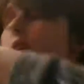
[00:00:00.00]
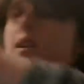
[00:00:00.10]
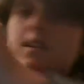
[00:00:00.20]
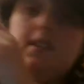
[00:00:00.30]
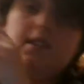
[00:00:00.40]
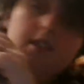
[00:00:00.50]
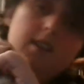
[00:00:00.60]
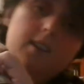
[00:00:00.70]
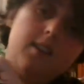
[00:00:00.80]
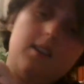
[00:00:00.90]
is,
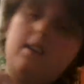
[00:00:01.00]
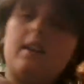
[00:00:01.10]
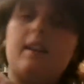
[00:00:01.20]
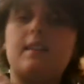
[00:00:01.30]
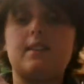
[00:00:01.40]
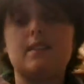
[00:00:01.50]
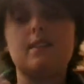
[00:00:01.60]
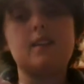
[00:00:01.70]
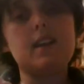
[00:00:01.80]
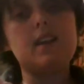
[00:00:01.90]
and this
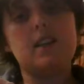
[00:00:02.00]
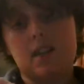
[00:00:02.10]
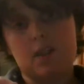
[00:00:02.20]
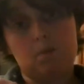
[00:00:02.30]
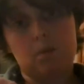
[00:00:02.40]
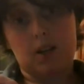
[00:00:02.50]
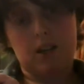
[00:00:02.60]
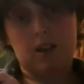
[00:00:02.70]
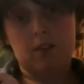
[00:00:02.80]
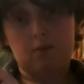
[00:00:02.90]
is again another book
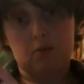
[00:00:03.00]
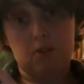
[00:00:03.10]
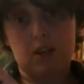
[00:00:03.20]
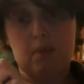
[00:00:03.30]
I got from the